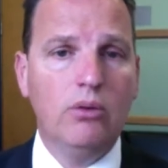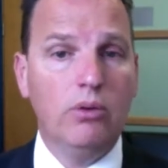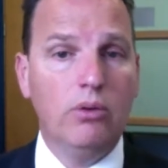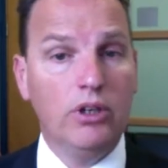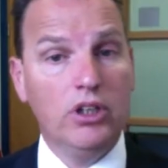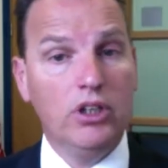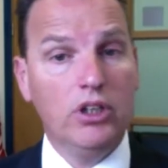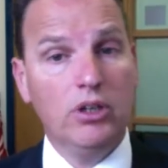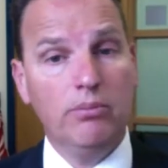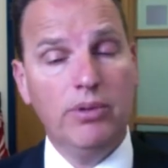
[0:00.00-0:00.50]

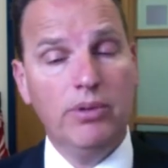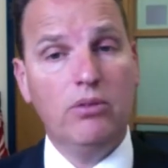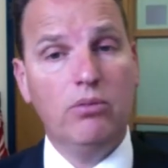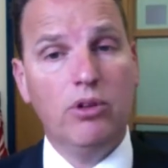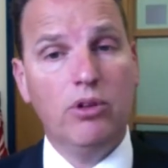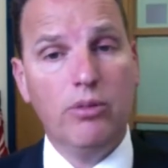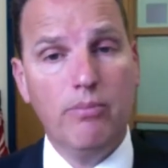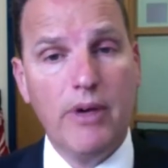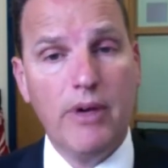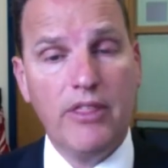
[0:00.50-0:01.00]
when compared
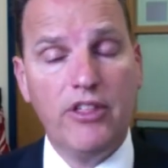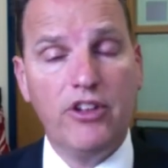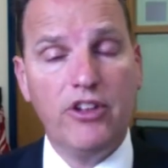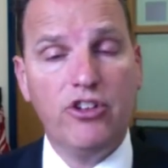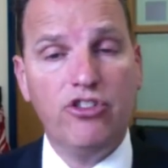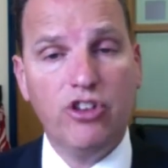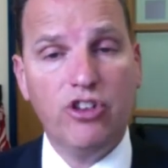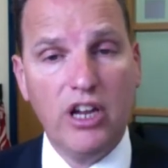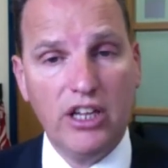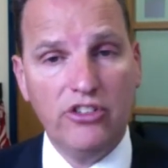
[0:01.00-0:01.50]
with
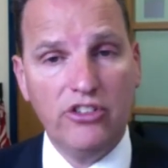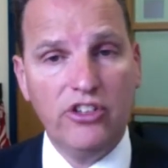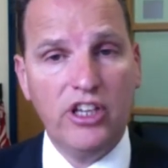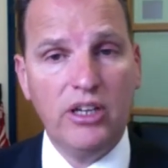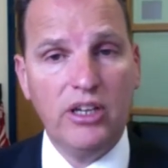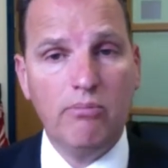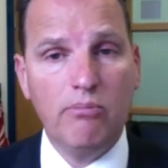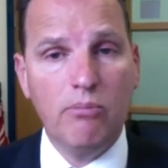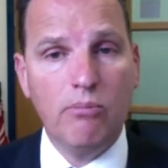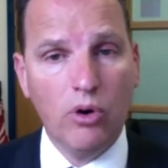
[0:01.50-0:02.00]

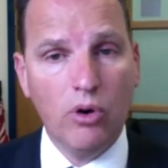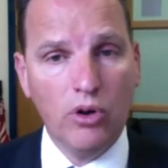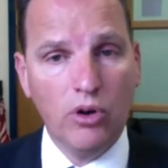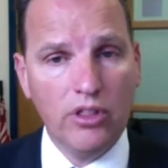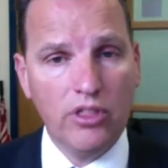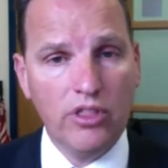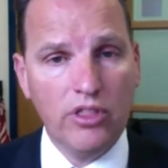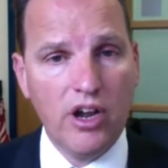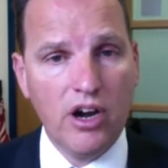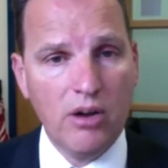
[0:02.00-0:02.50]
methotrexate
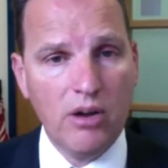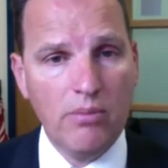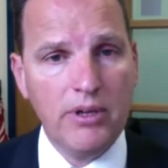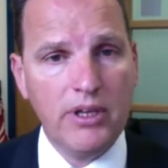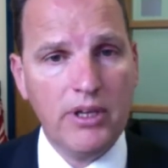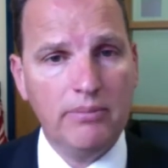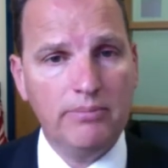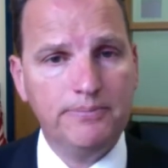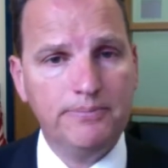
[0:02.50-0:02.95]
monotherapy.